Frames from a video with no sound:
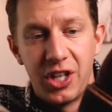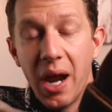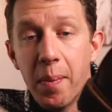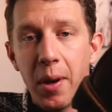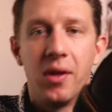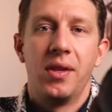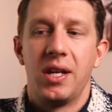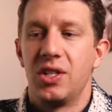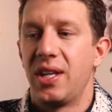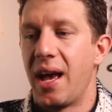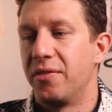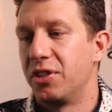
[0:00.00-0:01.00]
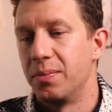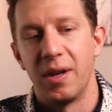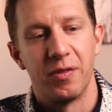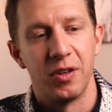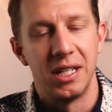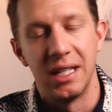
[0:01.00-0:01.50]
shape, they just have some
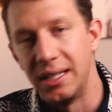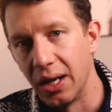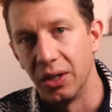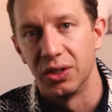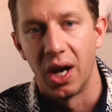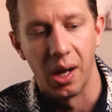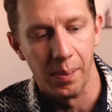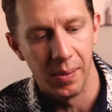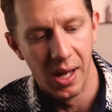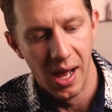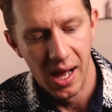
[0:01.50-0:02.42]
different details on them.